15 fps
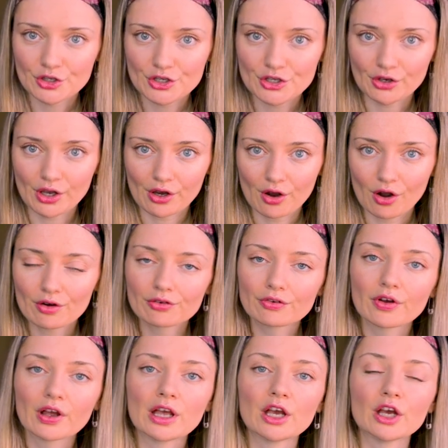To kick
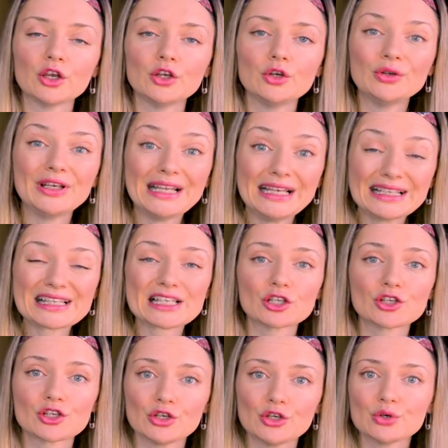off, you need
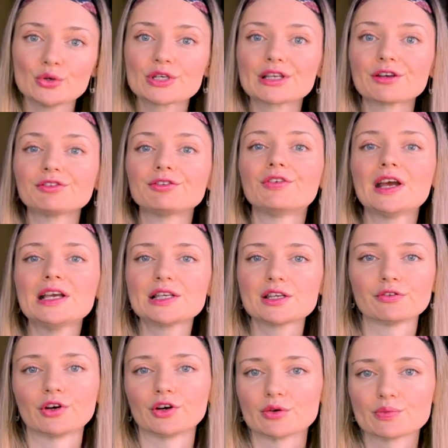to use
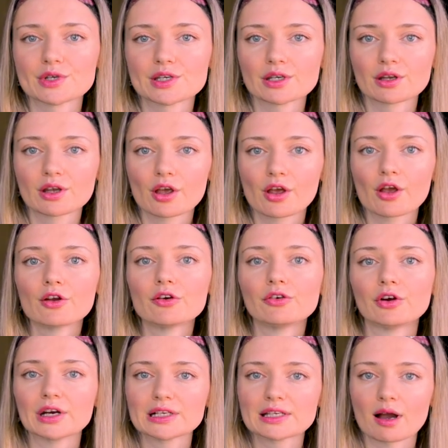phrasal verbs.
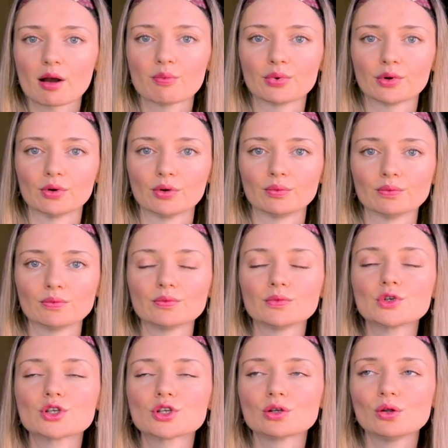For example,
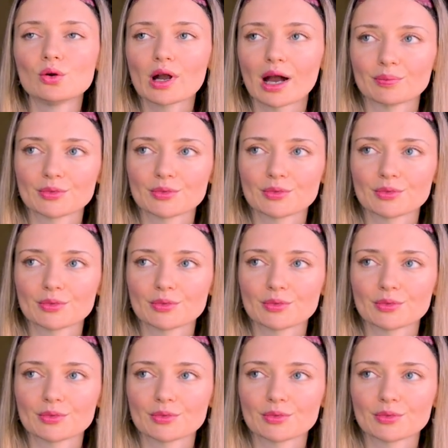to look